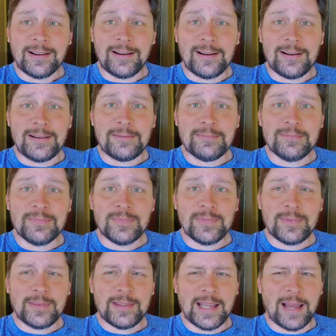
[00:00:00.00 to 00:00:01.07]
I'm
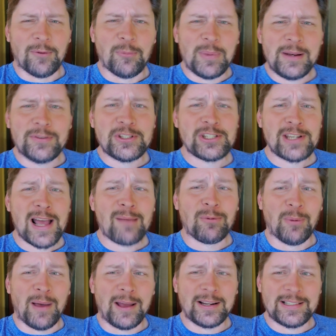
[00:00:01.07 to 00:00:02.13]
a bit of a snob
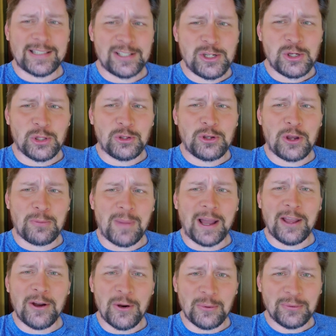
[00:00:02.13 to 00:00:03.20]
about it because I usually cook
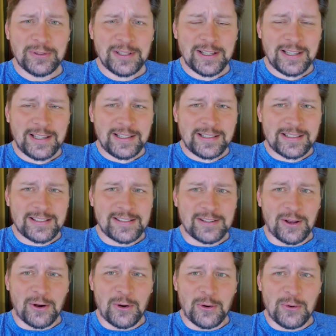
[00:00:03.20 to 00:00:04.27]
my own.
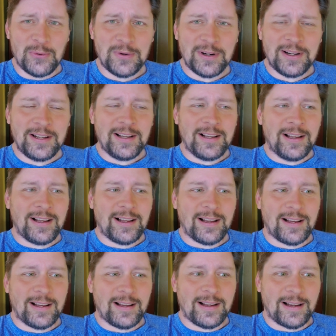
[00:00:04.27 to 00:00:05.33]
So
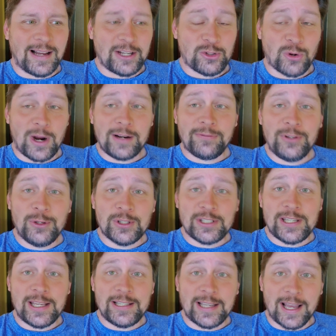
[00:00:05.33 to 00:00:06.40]
I tried a few
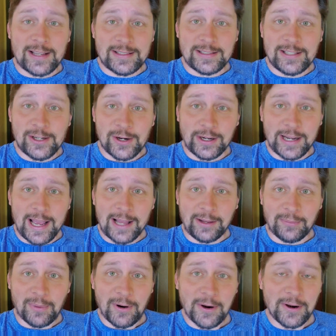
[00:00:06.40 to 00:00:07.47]
of the steakhouses here in
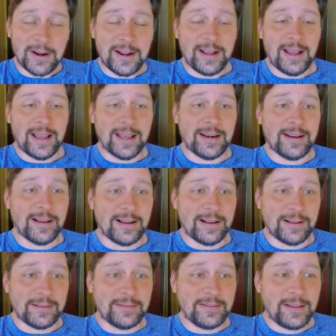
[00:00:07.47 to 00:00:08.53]
Gatlinburg. And
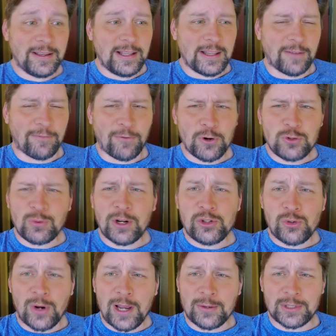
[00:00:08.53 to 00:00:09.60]
the first one I
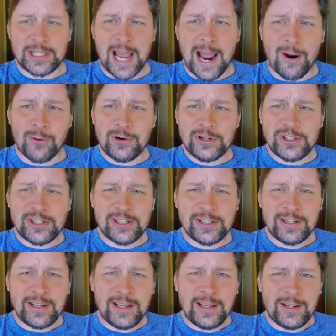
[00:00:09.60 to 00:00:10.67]
tried was Howard's,
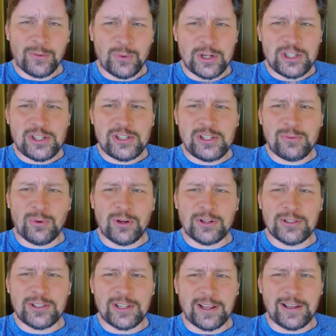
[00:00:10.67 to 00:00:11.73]
which
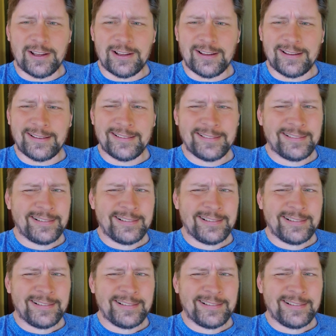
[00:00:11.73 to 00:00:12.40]
was, I